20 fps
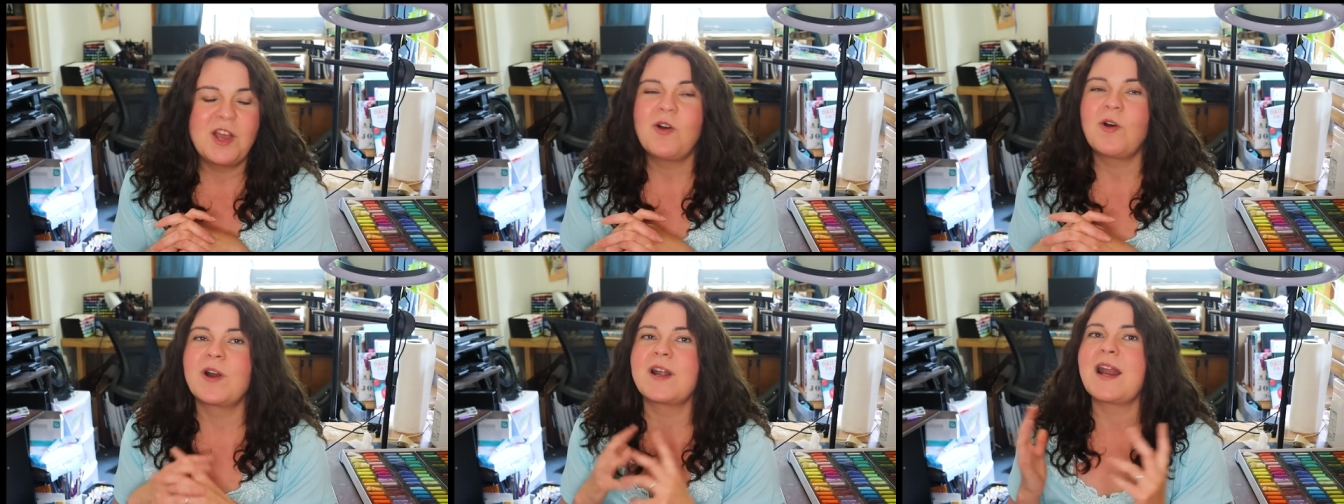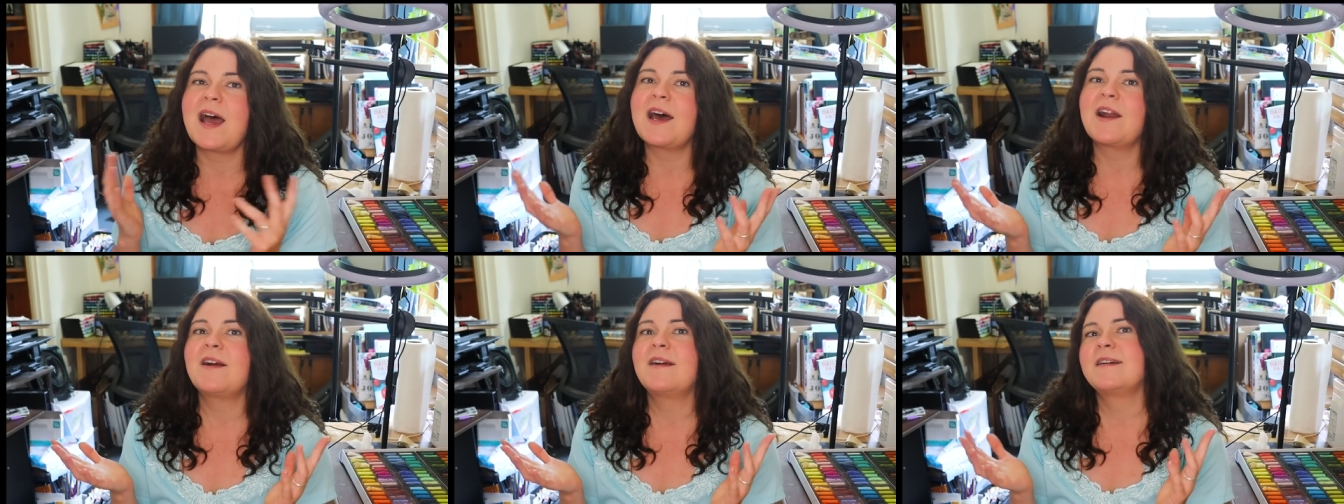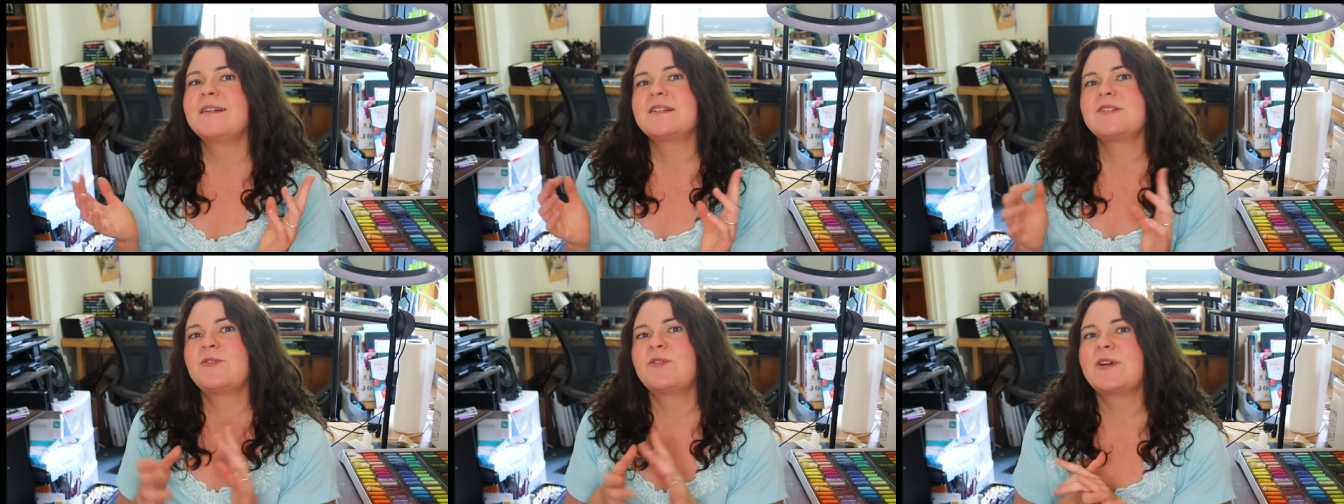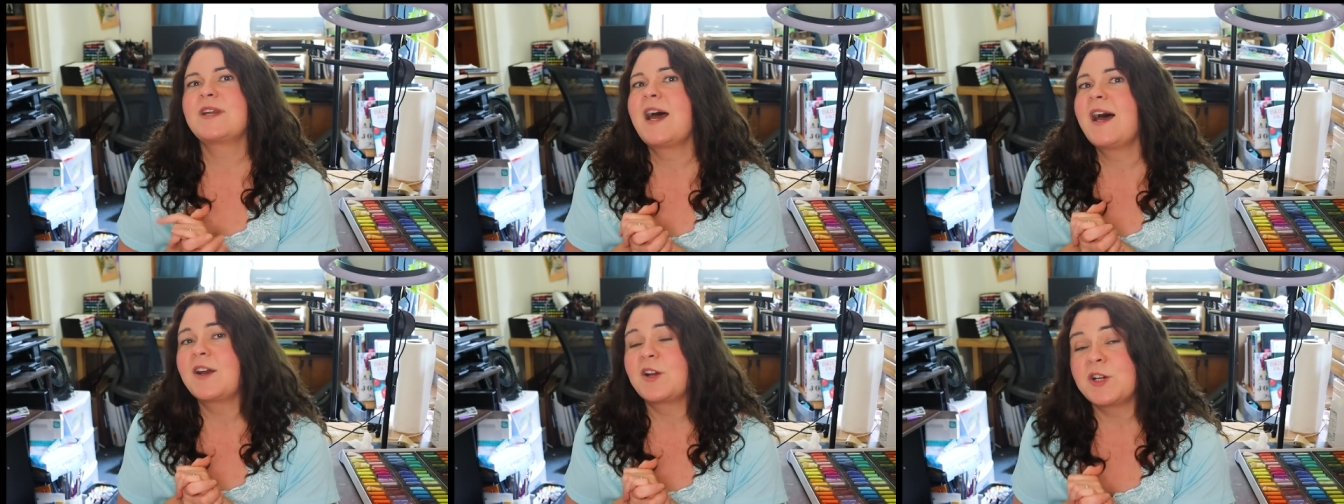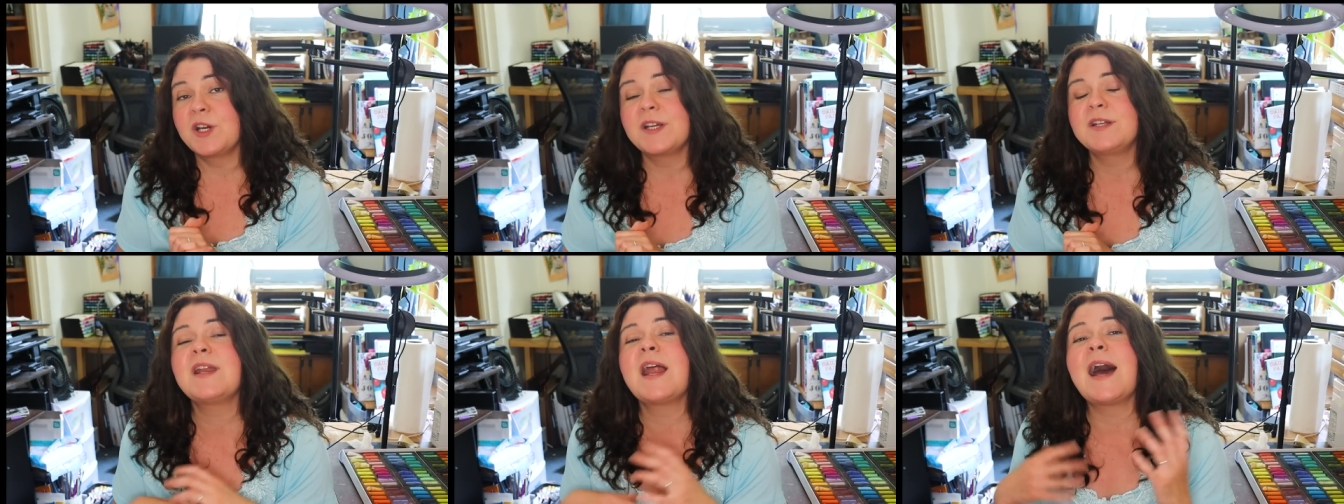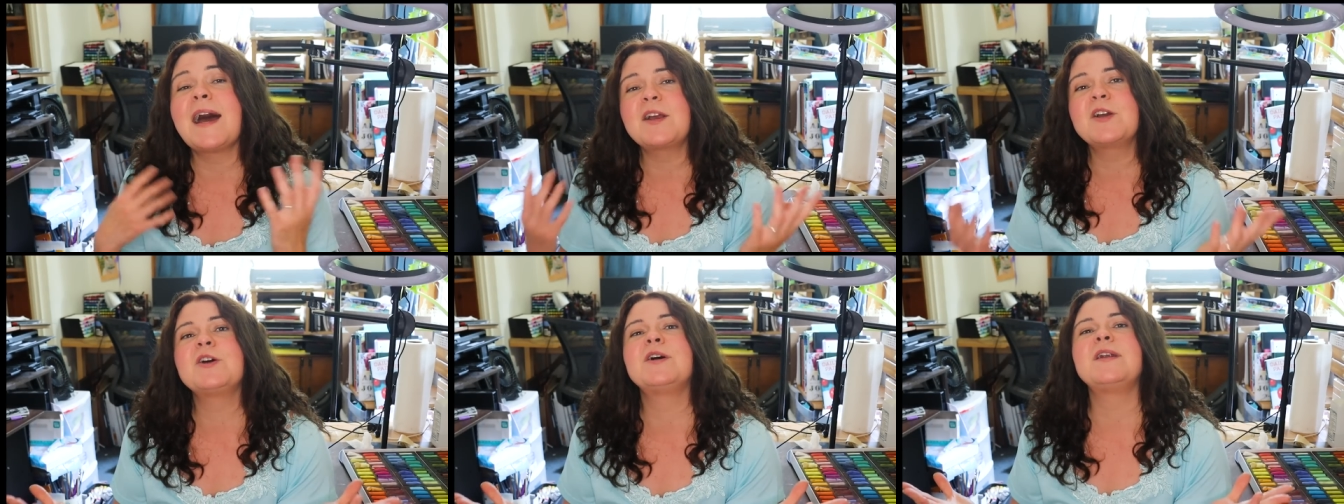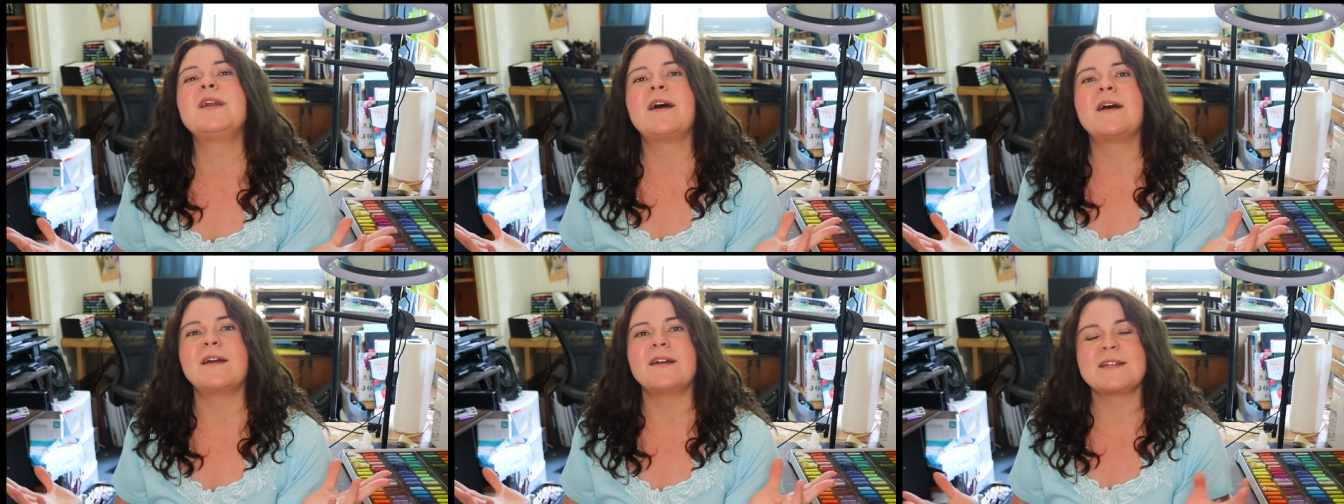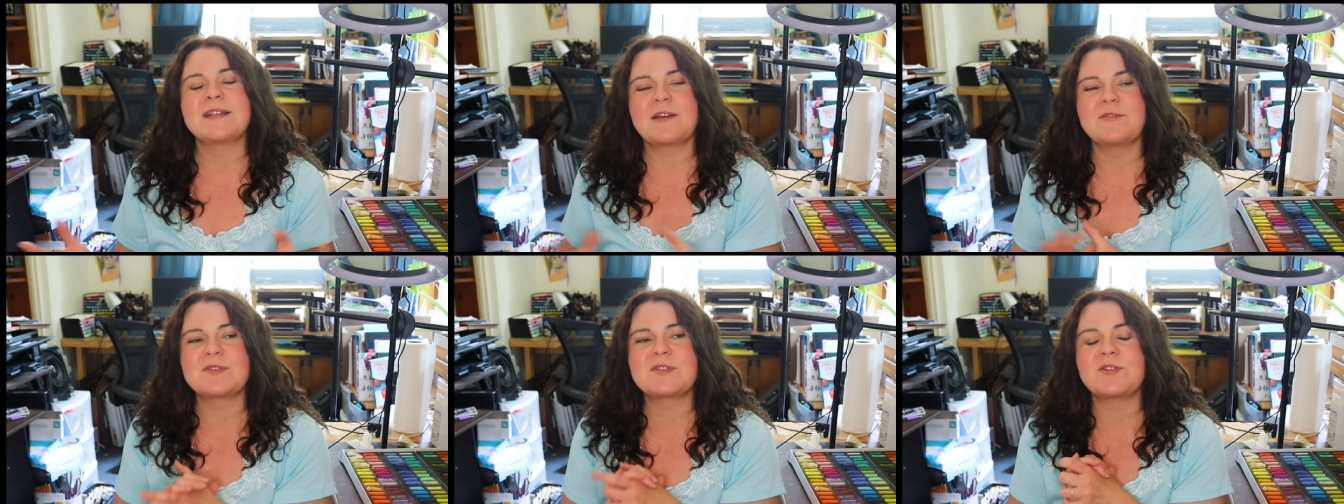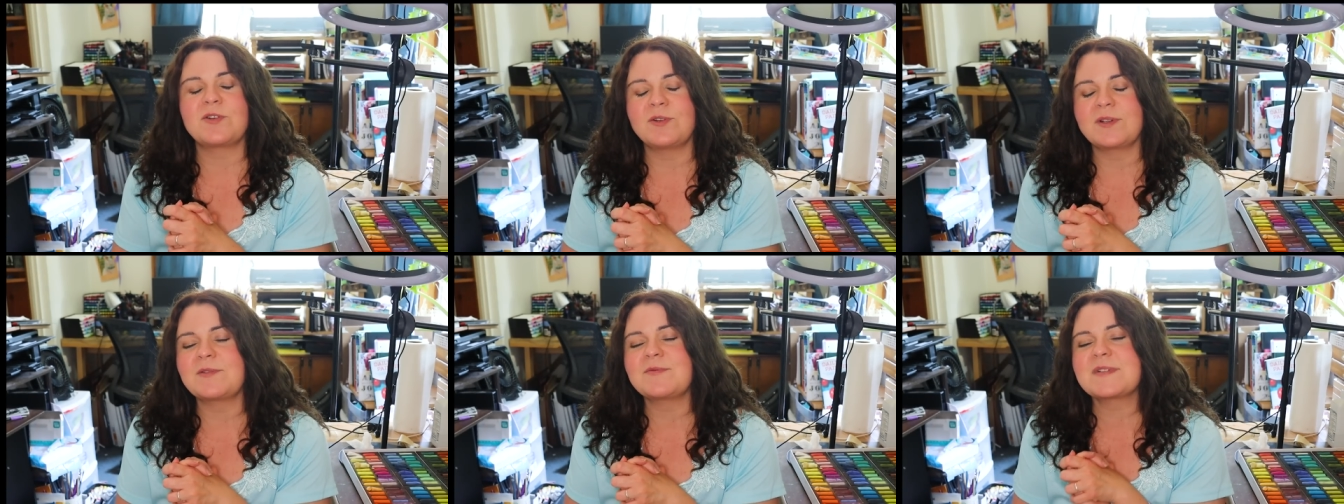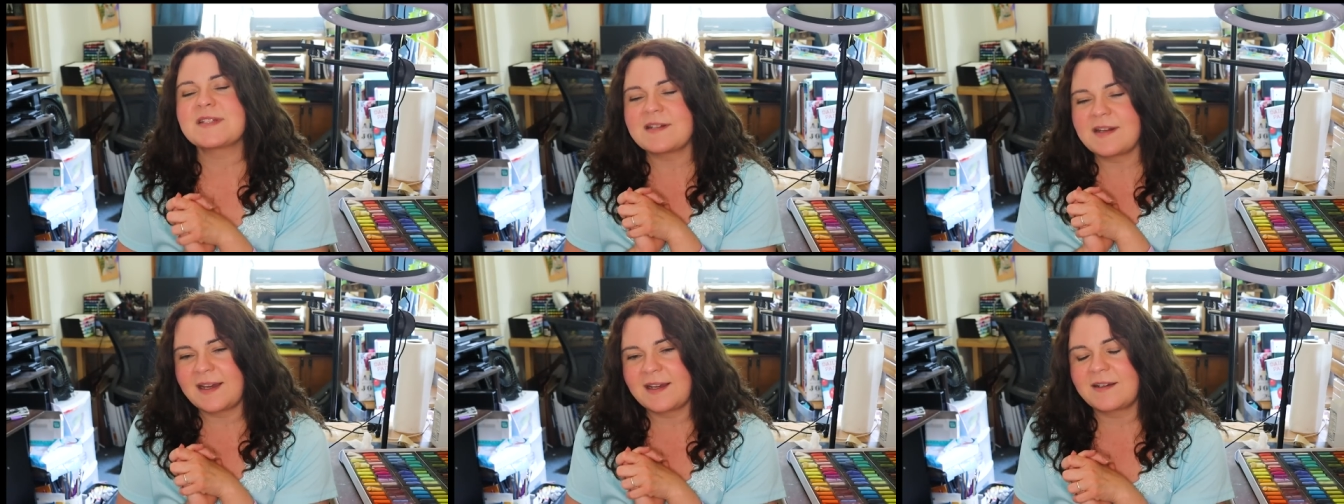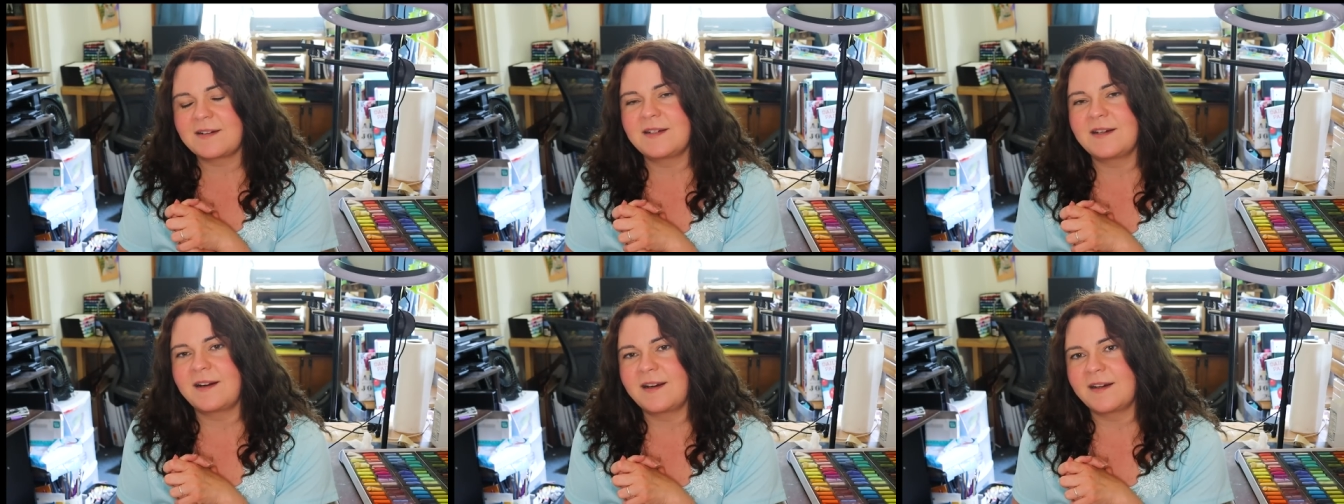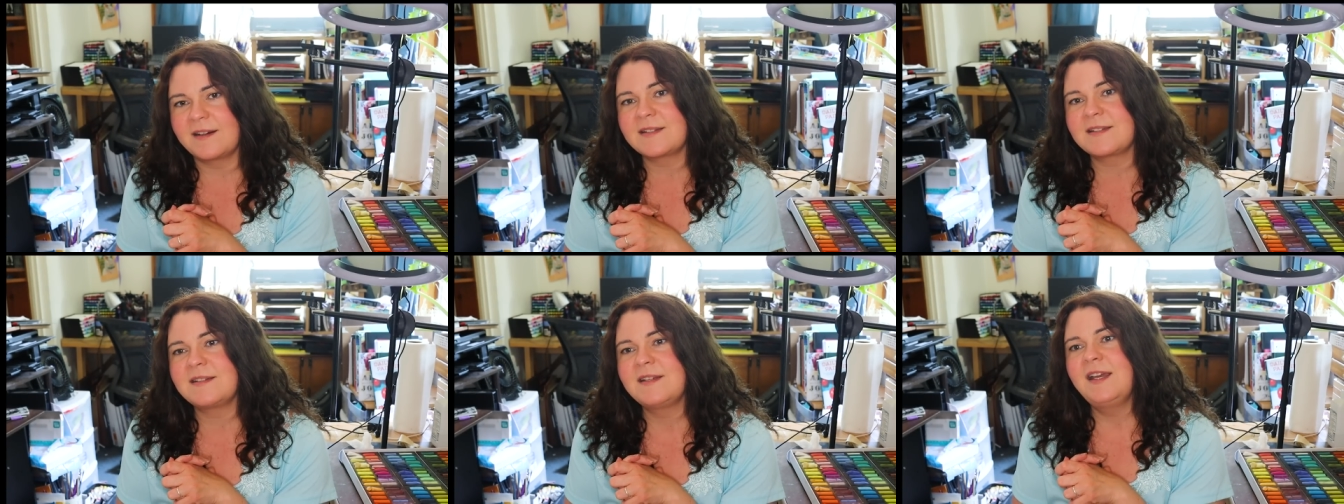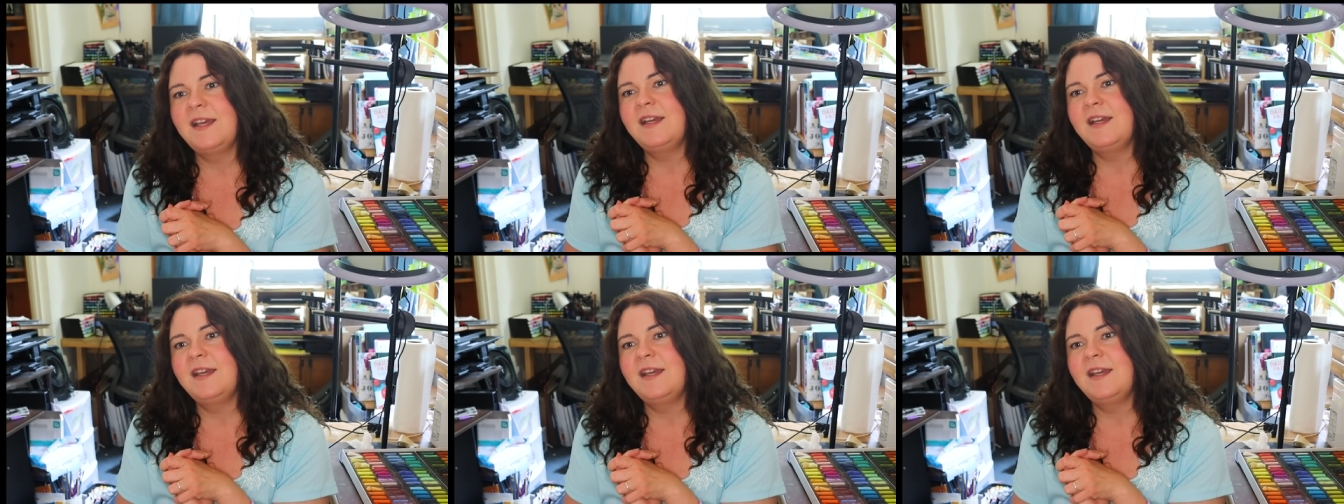or not art, or not good, not good art. I was told it was not good art.